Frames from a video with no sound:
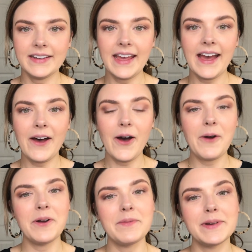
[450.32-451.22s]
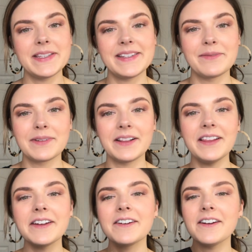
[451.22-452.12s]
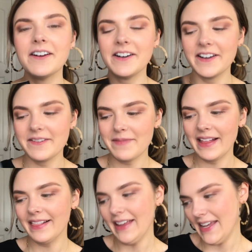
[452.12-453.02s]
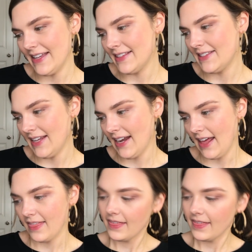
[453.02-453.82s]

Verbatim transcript: Now I want to put some glitter on my lids and I